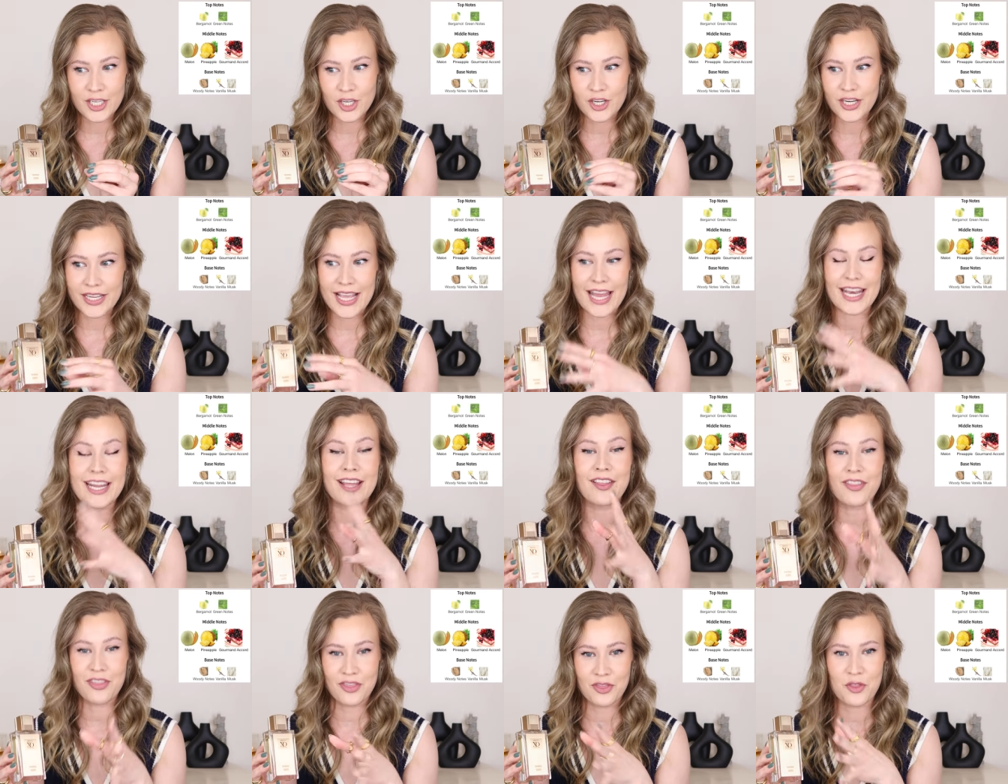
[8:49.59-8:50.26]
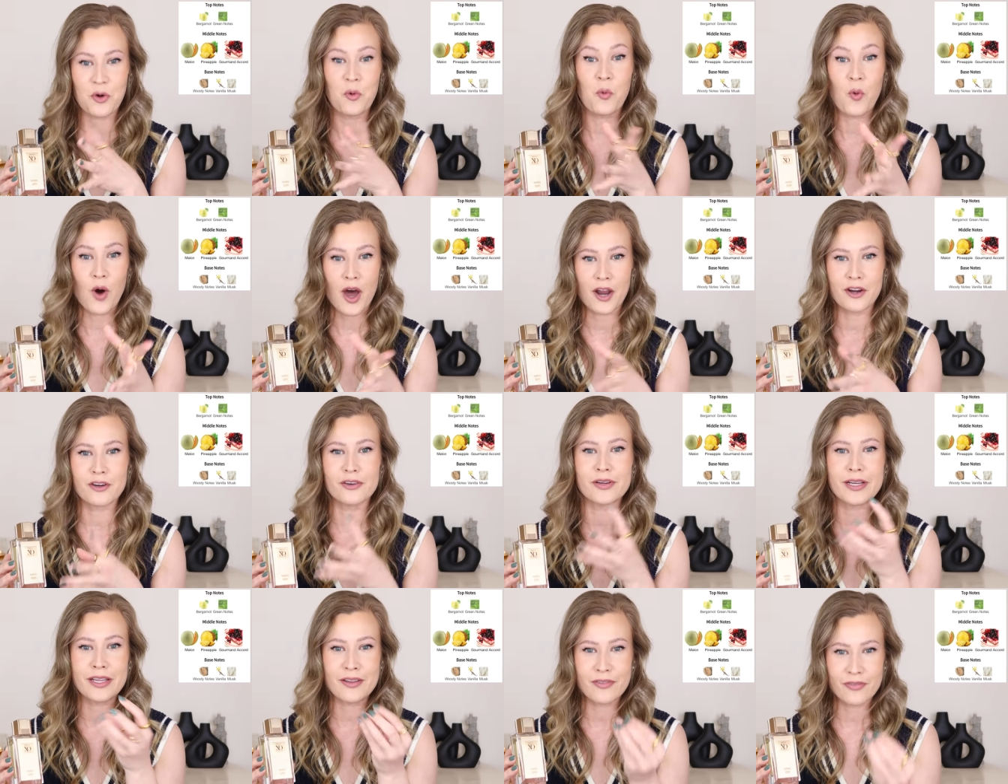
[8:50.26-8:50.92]
You're getting the
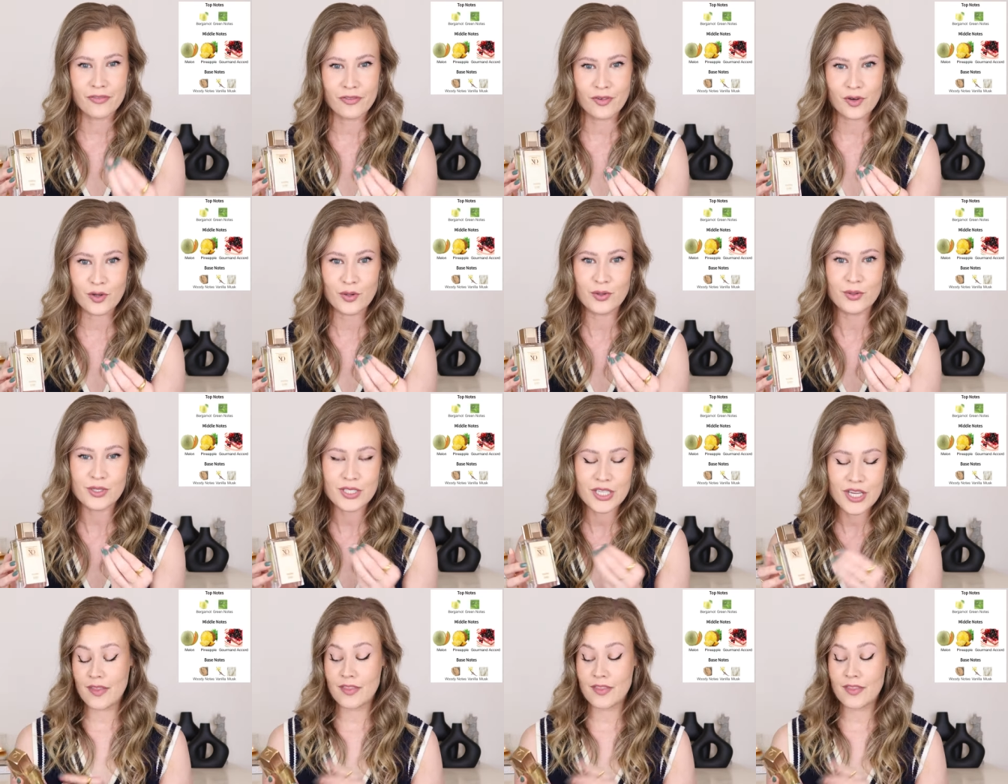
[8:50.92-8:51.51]
watery fruit.